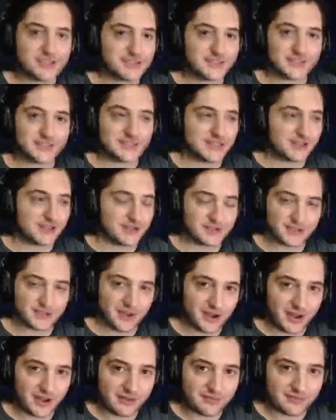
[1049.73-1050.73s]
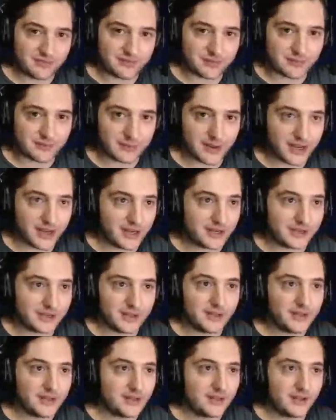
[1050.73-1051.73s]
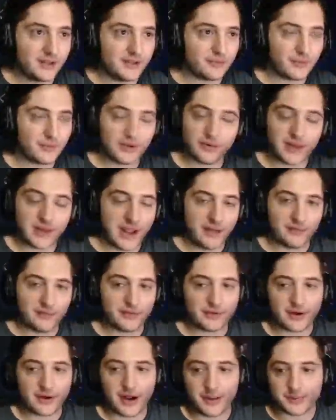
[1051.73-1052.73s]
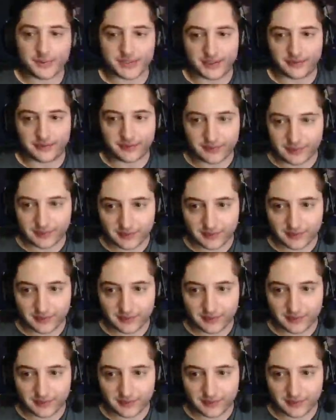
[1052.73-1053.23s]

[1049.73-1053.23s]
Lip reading: is years off, right? We don't have other options.